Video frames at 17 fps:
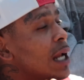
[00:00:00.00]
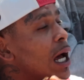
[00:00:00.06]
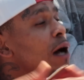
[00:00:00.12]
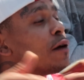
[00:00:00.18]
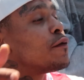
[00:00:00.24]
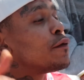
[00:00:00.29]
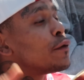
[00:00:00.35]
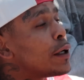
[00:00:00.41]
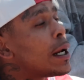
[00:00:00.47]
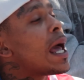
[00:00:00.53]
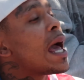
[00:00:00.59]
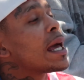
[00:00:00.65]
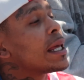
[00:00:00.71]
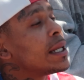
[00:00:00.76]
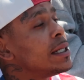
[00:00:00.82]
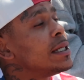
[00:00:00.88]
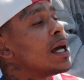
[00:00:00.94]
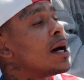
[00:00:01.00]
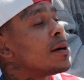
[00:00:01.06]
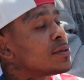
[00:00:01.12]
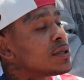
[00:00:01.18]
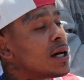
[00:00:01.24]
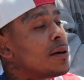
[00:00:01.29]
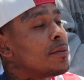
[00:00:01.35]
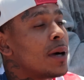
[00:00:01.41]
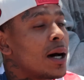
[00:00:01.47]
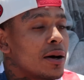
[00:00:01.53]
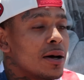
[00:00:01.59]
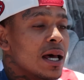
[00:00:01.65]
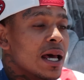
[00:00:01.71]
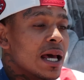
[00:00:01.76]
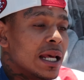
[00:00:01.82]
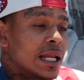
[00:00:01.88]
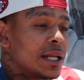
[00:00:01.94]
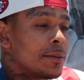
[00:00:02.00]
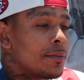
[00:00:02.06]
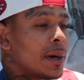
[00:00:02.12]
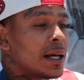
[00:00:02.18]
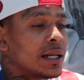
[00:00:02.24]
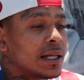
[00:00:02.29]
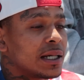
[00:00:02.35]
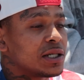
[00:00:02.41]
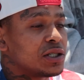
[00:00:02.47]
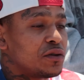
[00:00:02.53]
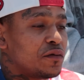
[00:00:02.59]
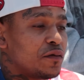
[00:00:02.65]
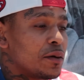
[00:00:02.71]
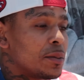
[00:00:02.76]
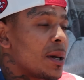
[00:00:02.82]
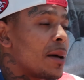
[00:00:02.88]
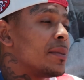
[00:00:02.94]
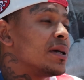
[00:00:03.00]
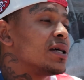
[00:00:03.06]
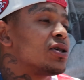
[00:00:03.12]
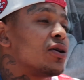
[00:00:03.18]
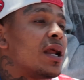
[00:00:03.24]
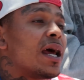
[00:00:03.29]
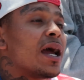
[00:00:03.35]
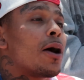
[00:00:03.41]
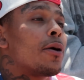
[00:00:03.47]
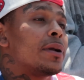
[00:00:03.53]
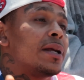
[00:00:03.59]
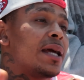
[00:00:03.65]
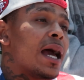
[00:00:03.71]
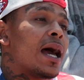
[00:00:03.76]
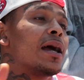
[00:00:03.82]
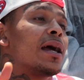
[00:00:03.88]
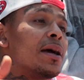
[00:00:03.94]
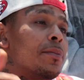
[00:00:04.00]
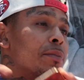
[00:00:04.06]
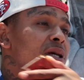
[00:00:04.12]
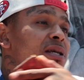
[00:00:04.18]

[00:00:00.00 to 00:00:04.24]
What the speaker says: Down, Feel the Agony, you know what I'm talking about, then my niggas, you feel me, I mean, so they already had, and